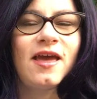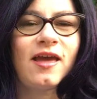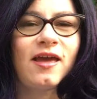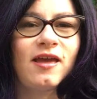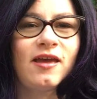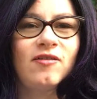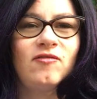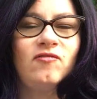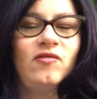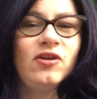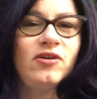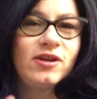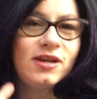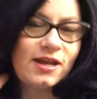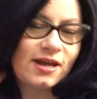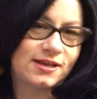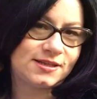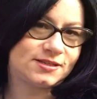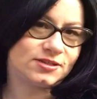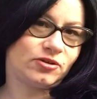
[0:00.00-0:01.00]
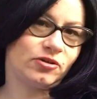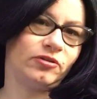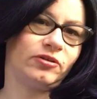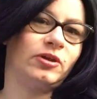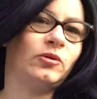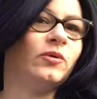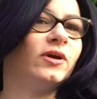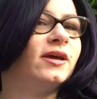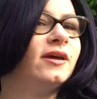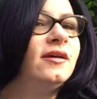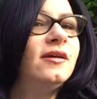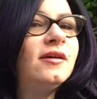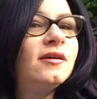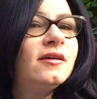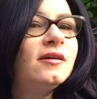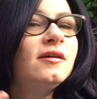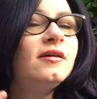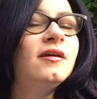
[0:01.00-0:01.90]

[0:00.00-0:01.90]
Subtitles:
a very nice curly wig,